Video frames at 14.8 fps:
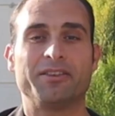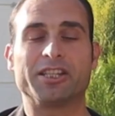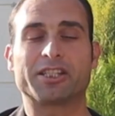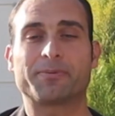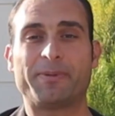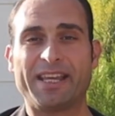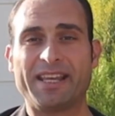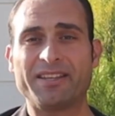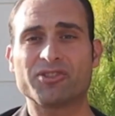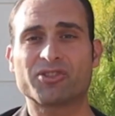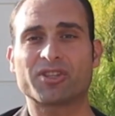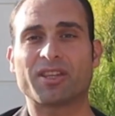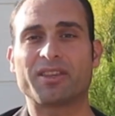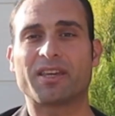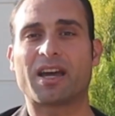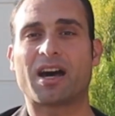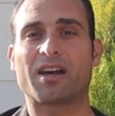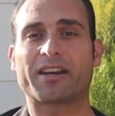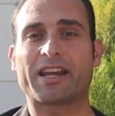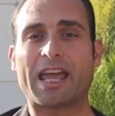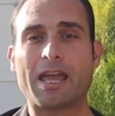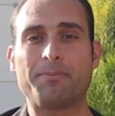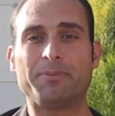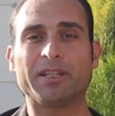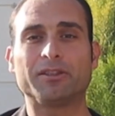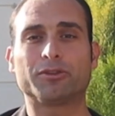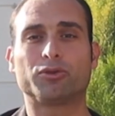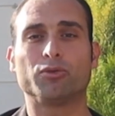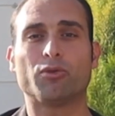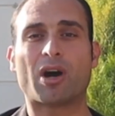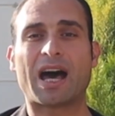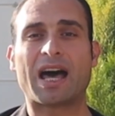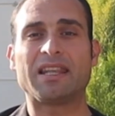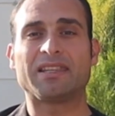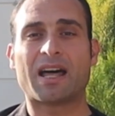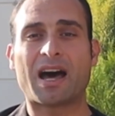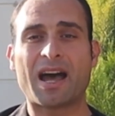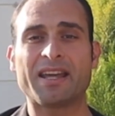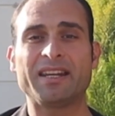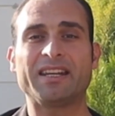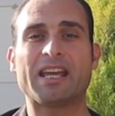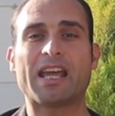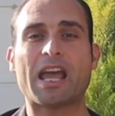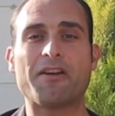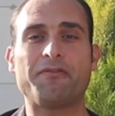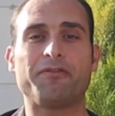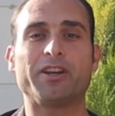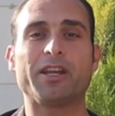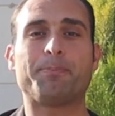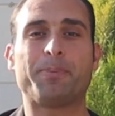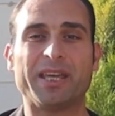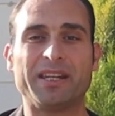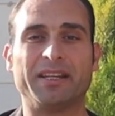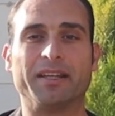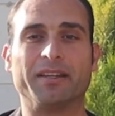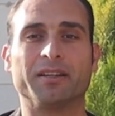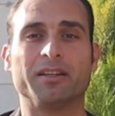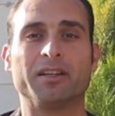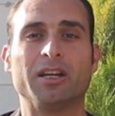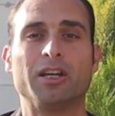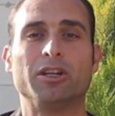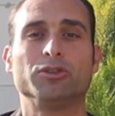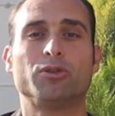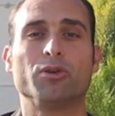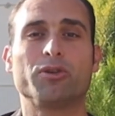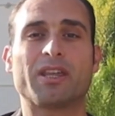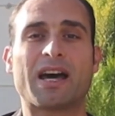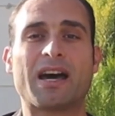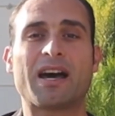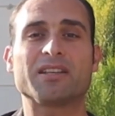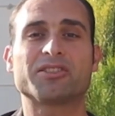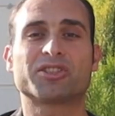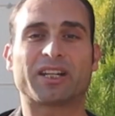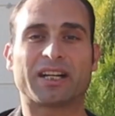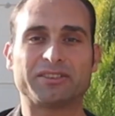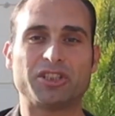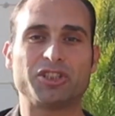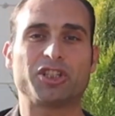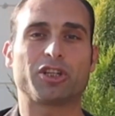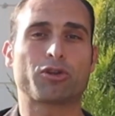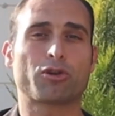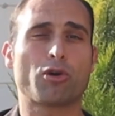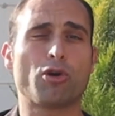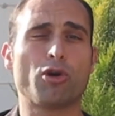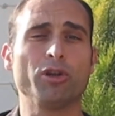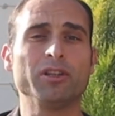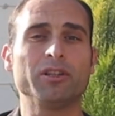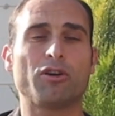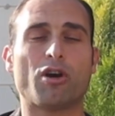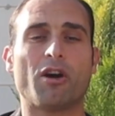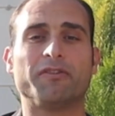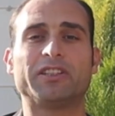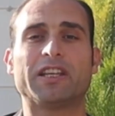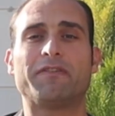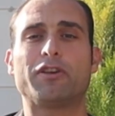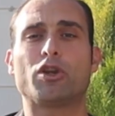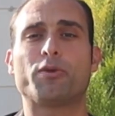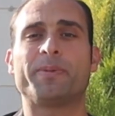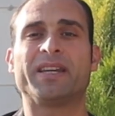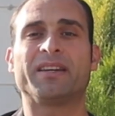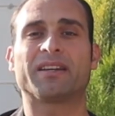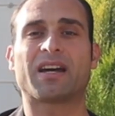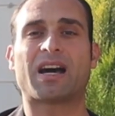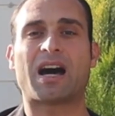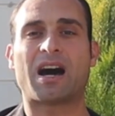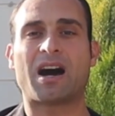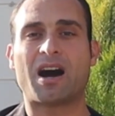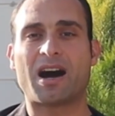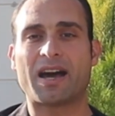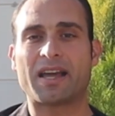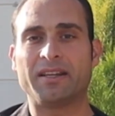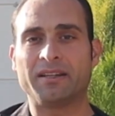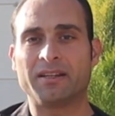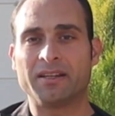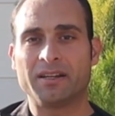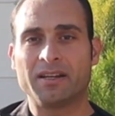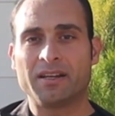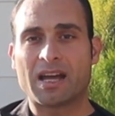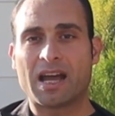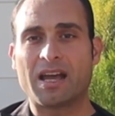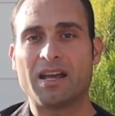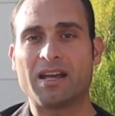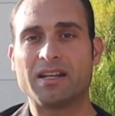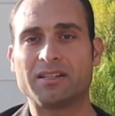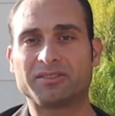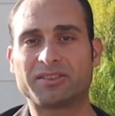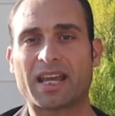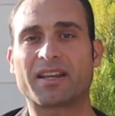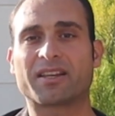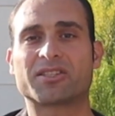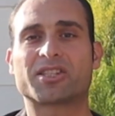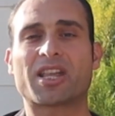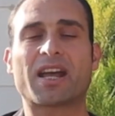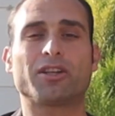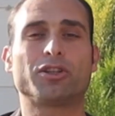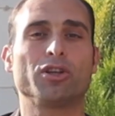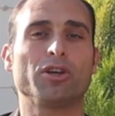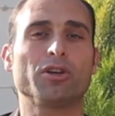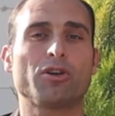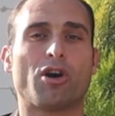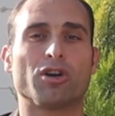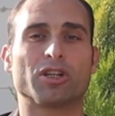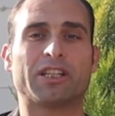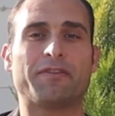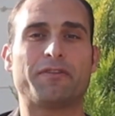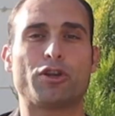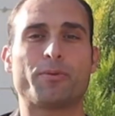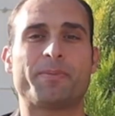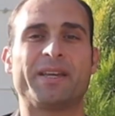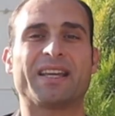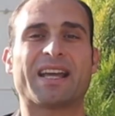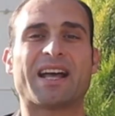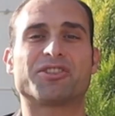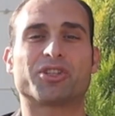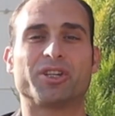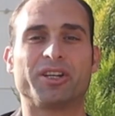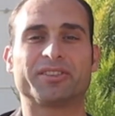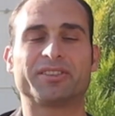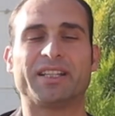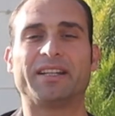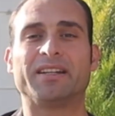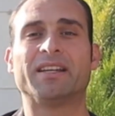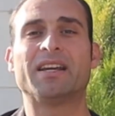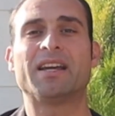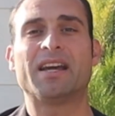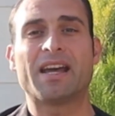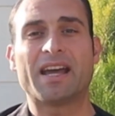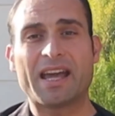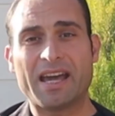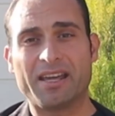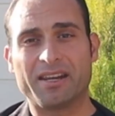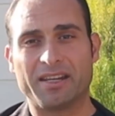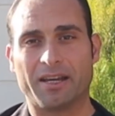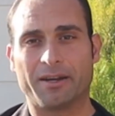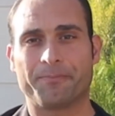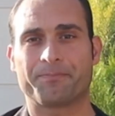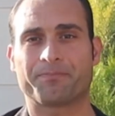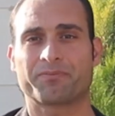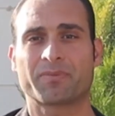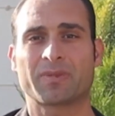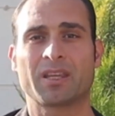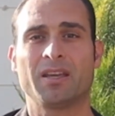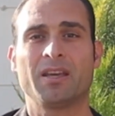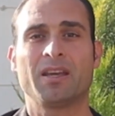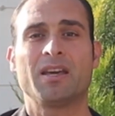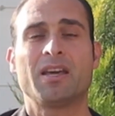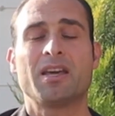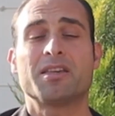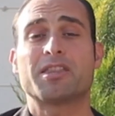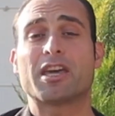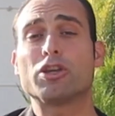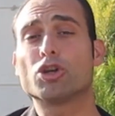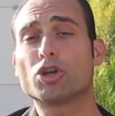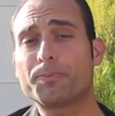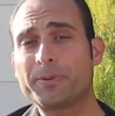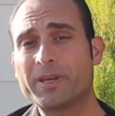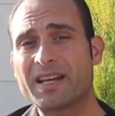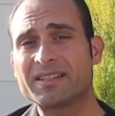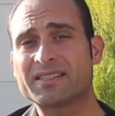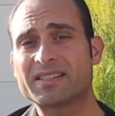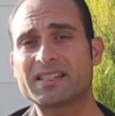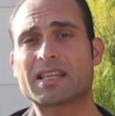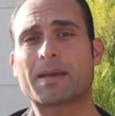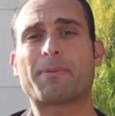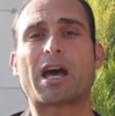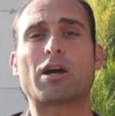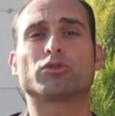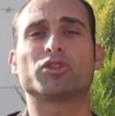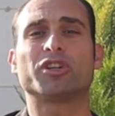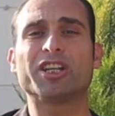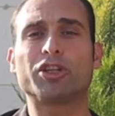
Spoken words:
This means they are able to align every penny to the strategic goal of developing a high tech sector or developing a certain area. The Europeans is about